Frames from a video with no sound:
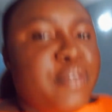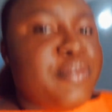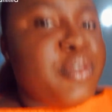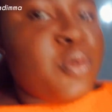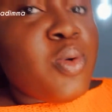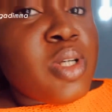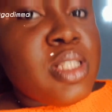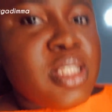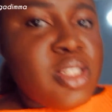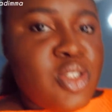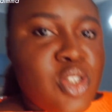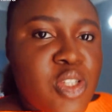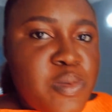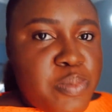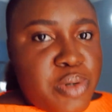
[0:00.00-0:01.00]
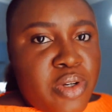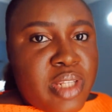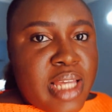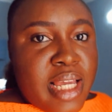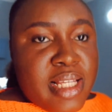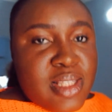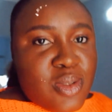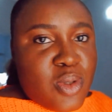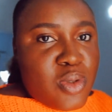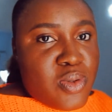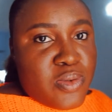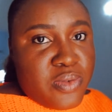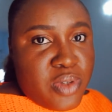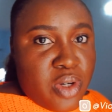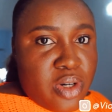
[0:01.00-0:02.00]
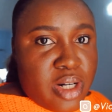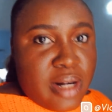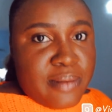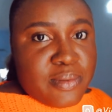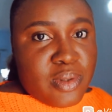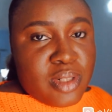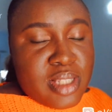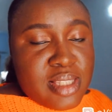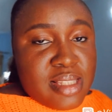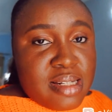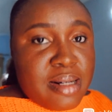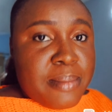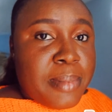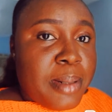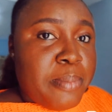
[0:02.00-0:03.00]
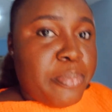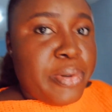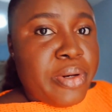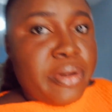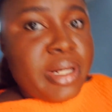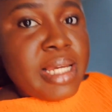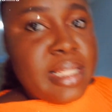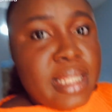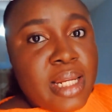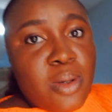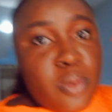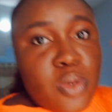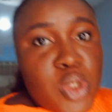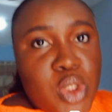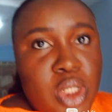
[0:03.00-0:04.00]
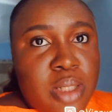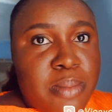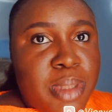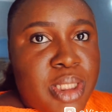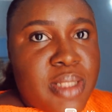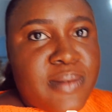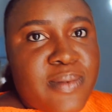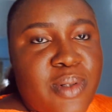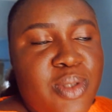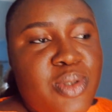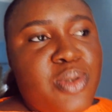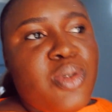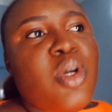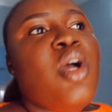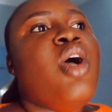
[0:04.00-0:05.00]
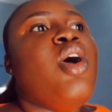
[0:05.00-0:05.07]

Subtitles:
If you want to just pre-order it, go to Vioncraft on Instagram and pre-order it, and I will surely make it for you.